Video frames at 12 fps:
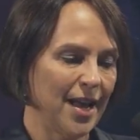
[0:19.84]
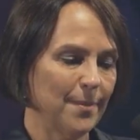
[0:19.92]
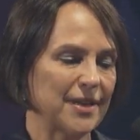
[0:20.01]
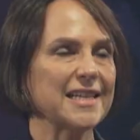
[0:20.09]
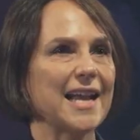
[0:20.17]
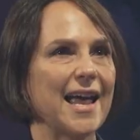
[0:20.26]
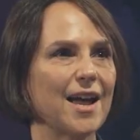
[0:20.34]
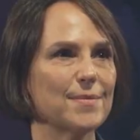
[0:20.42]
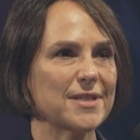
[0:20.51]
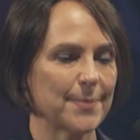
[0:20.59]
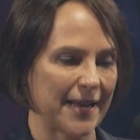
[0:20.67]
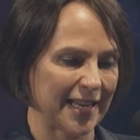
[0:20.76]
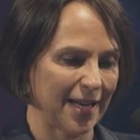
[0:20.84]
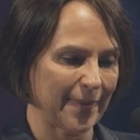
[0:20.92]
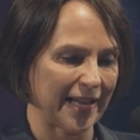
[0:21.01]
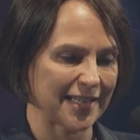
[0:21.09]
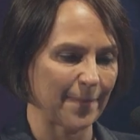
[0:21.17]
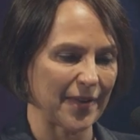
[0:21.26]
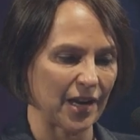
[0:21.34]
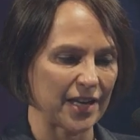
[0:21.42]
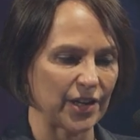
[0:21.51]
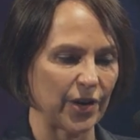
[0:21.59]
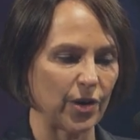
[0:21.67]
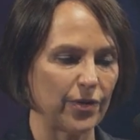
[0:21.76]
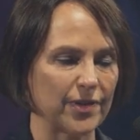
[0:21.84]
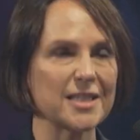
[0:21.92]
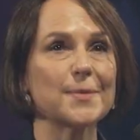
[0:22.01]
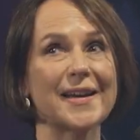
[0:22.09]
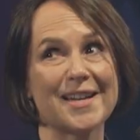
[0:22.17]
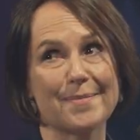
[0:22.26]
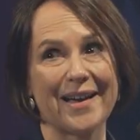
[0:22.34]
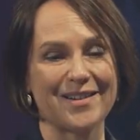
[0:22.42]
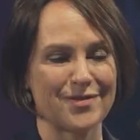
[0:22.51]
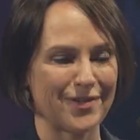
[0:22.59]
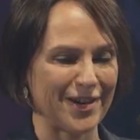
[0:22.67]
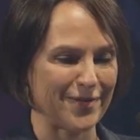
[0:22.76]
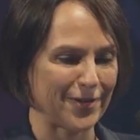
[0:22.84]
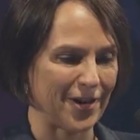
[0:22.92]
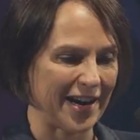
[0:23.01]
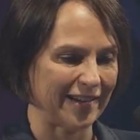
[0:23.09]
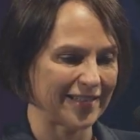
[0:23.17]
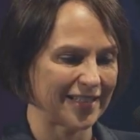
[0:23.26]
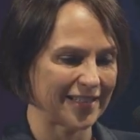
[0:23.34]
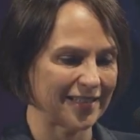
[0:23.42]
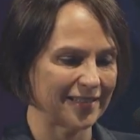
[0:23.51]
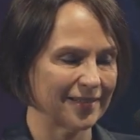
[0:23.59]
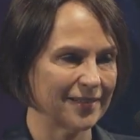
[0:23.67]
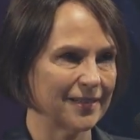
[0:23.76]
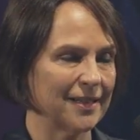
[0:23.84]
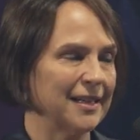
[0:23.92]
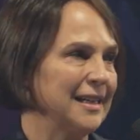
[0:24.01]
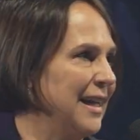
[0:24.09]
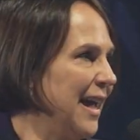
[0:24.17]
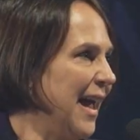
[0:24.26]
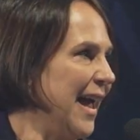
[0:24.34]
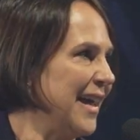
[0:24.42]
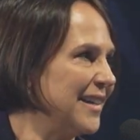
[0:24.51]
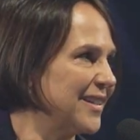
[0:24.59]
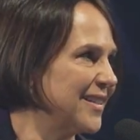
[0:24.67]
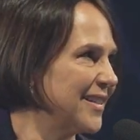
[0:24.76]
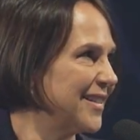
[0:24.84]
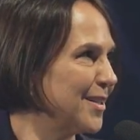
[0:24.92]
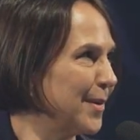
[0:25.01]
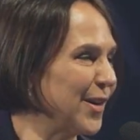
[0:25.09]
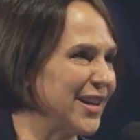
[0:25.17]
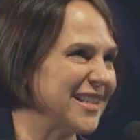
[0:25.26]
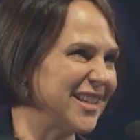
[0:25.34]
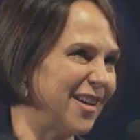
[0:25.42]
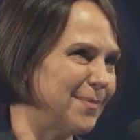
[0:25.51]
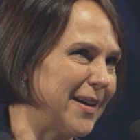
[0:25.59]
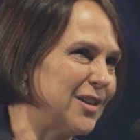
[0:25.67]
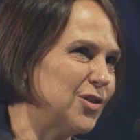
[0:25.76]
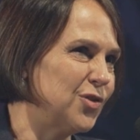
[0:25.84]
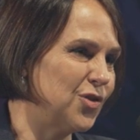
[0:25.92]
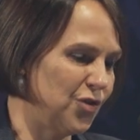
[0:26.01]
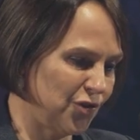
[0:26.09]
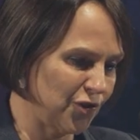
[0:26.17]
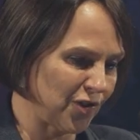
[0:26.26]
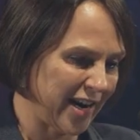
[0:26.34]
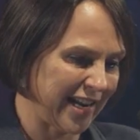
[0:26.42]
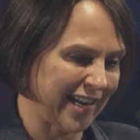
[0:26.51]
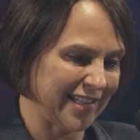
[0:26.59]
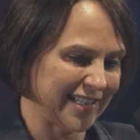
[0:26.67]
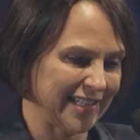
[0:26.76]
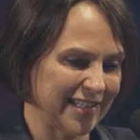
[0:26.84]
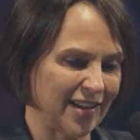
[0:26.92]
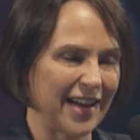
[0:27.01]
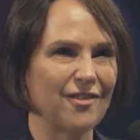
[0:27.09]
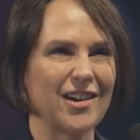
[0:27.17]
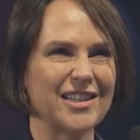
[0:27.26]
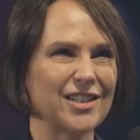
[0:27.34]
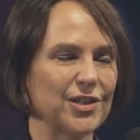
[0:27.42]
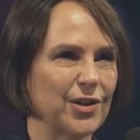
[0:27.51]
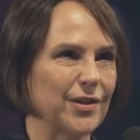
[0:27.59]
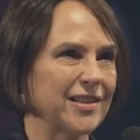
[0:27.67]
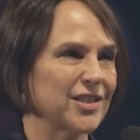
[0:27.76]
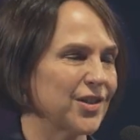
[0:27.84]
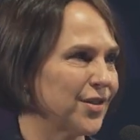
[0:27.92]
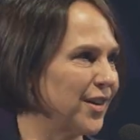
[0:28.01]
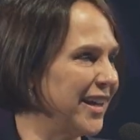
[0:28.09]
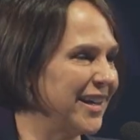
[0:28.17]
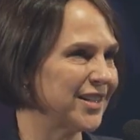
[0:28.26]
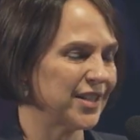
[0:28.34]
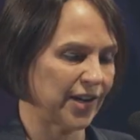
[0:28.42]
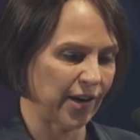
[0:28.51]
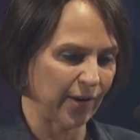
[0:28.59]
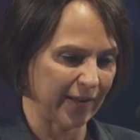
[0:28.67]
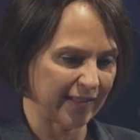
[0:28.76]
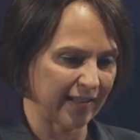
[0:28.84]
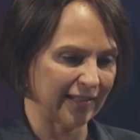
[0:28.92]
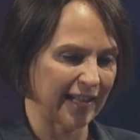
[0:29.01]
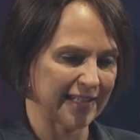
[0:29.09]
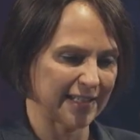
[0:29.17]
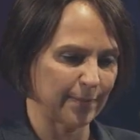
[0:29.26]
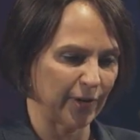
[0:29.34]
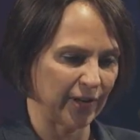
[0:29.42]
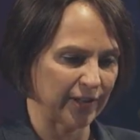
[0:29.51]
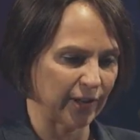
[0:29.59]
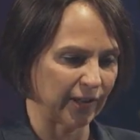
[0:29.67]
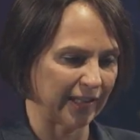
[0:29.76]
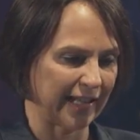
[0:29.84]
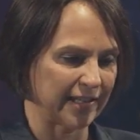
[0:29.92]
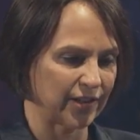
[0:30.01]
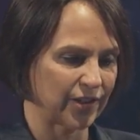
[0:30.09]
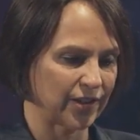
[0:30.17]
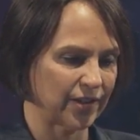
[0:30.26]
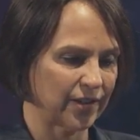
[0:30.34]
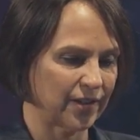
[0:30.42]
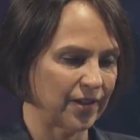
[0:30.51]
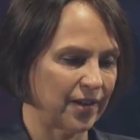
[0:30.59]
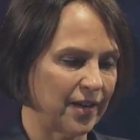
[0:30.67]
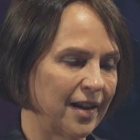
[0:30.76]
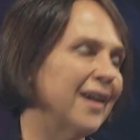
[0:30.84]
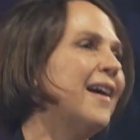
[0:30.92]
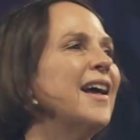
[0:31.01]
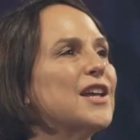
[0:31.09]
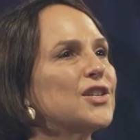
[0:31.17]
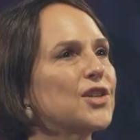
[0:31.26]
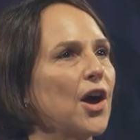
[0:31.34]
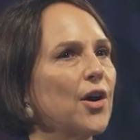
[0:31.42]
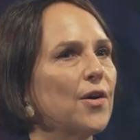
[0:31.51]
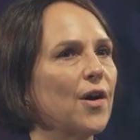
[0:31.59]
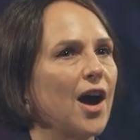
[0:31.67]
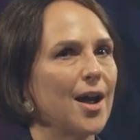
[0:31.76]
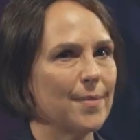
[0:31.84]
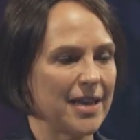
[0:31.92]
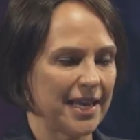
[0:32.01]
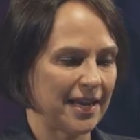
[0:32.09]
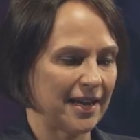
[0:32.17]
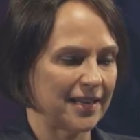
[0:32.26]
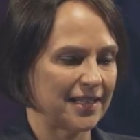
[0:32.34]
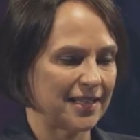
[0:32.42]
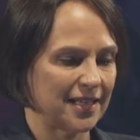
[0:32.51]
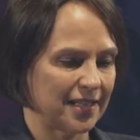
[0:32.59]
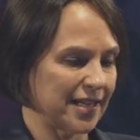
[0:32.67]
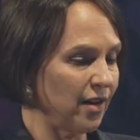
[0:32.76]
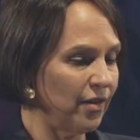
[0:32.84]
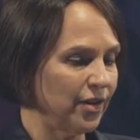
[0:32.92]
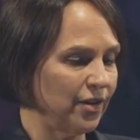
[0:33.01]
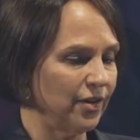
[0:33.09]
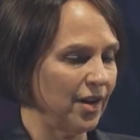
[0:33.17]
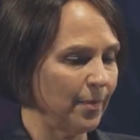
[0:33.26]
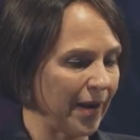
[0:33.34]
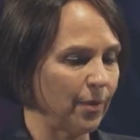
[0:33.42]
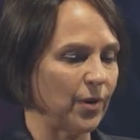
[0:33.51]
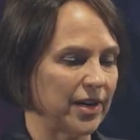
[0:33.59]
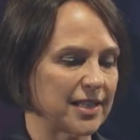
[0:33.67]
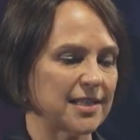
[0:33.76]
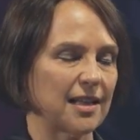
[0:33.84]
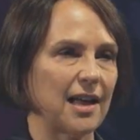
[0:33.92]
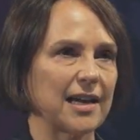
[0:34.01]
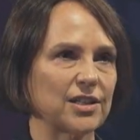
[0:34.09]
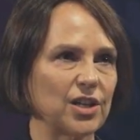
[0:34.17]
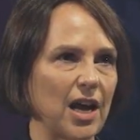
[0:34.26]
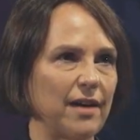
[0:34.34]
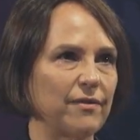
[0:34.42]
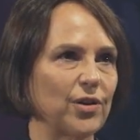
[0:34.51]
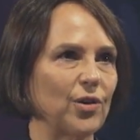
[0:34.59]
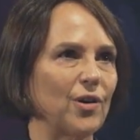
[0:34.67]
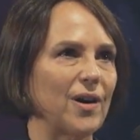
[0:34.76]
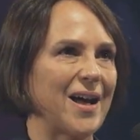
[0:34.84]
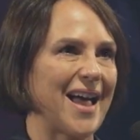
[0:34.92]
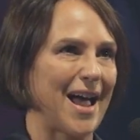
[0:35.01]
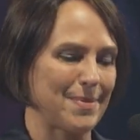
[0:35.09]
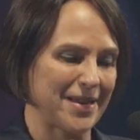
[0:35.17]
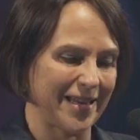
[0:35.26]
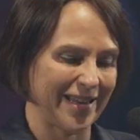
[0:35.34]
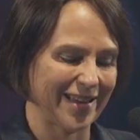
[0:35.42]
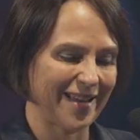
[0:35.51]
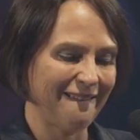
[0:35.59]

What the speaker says: But today I'm speaking about something I don't often speak about in front of crowds. And to be honest, I've been dreading it since I agreed to do this 3 years ago at the last $1 Million Lunch. So I'm here to tell you about what it's like to have your happy